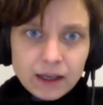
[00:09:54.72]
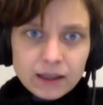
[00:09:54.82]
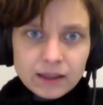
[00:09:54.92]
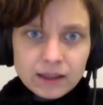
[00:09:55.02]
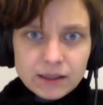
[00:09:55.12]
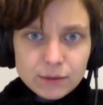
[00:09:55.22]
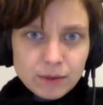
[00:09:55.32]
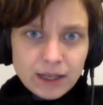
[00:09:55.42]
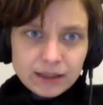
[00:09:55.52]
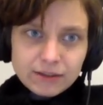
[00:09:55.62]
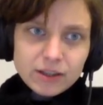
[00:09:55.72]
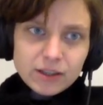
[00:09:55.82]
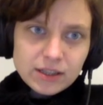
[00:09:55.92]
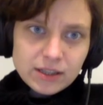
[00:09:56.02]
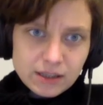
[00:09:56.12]
this would be like the
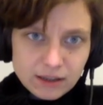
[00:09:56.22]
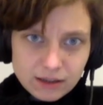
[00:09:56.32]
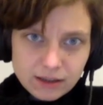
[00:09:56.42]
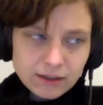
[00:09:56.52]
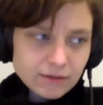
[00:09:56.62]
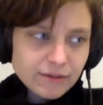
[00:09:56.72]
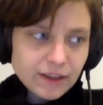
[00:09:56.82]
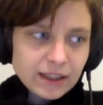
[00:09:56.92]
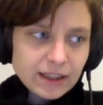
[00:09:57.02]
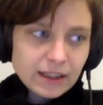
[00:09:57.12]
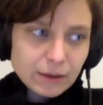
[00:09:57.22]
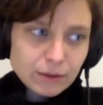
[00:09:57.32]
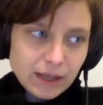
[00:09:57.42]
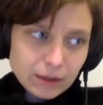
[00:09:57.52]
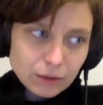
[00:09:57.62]
first thing that I
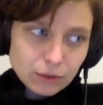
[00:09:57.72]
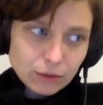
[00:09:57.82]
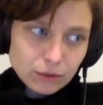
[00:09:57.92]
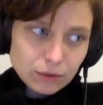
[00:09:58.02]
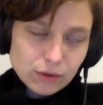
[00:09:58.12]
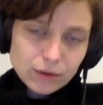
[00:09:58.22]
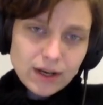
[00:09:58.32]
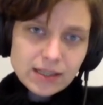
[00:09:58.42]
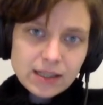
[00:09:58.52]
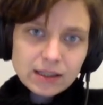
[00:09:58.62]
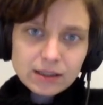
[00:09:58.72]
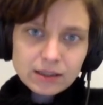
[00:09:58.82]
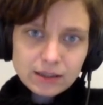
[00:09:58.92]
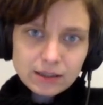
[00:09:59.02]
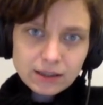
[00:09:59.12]
would like to stress, that
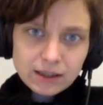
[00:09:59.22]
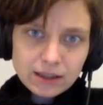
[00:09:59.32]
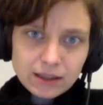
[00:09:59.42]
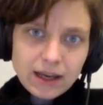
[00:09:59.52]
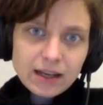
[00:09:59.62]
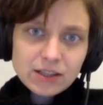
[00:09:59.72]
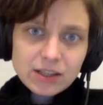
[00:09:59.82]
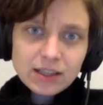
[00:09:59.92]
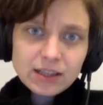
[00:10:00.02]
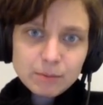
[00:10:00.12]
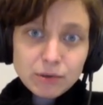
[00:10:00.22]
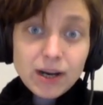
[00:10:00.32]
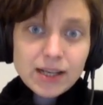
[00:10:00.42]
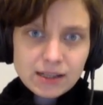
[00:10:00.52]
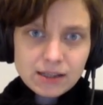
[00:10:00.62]
actually the
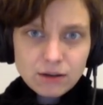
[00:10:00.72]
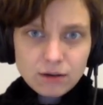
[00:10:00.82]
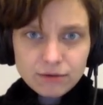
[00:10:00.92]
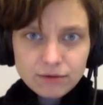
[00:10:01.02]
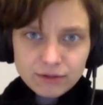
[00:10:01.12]
presence of